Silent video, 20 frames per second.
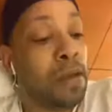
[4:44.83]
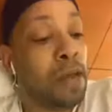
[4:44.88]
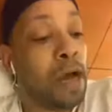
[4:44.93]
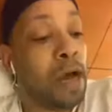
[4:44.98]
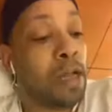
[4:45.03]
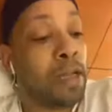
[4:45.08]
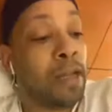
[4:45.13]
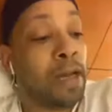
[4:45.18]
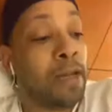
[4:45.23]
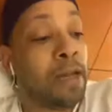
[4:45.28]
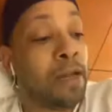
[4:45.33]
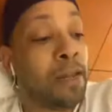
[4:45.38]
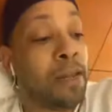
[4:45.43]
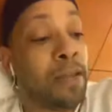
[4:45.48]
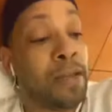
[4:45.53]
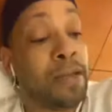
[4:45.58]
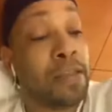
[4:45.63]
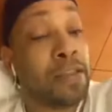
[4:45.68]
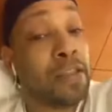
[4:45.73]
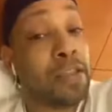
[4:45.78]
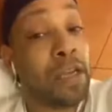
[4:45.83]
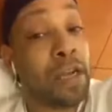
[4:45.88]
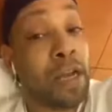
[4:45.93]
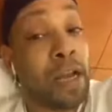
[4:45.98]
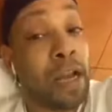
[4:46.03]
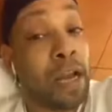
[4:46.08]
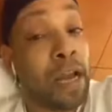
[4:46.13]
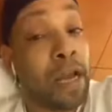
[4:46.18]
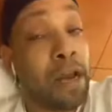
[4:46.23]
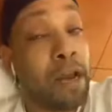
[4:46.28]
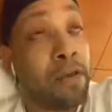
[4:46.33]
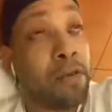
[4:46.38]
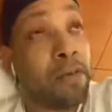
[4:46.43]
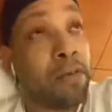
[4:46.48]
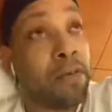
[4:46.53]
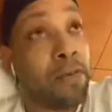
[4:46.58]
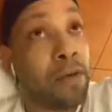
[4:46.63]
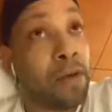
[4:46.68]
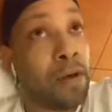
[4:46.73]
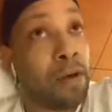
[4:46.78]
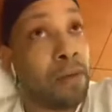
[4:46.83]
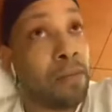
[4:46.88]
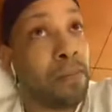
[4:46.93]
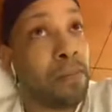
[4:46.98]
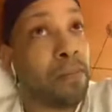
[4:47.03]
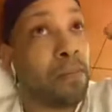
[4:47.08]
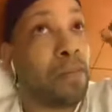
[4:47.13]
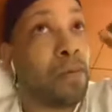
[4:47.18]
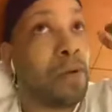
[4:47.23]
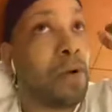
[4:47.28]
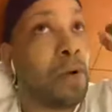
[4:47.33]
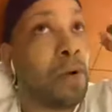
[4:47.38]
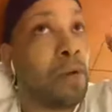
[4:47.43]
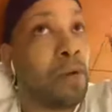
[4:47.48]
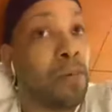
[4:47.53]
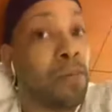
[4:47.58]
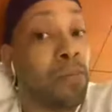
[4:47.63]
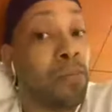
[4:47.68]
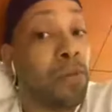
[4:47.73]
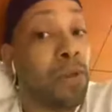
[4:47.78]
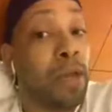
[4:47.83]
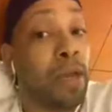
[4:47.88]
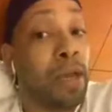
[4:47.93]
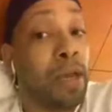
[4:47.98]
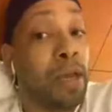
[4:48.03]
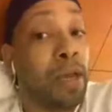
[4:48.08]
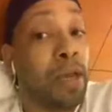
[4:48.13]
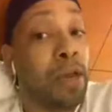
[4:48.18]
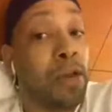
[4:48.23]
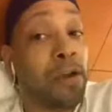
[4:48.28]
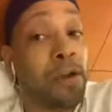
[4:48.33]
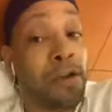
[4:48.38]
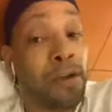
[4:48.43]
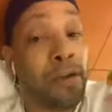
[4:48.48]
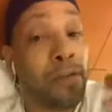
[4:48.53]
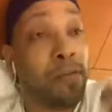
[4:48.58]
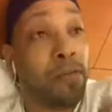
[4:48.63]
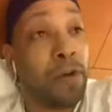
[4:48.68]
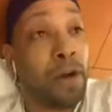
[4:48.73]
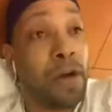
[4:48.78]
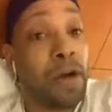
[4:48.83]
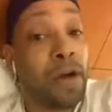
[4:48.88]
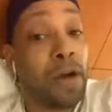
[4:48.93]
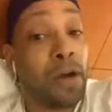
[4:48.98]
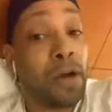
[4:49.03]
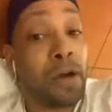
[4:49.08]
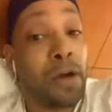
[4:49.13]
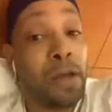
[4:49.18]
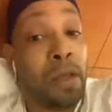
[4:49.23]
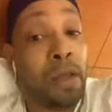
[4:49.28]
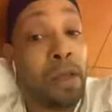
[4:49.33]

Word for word: a lot of things that I have from Candomblé or Ifa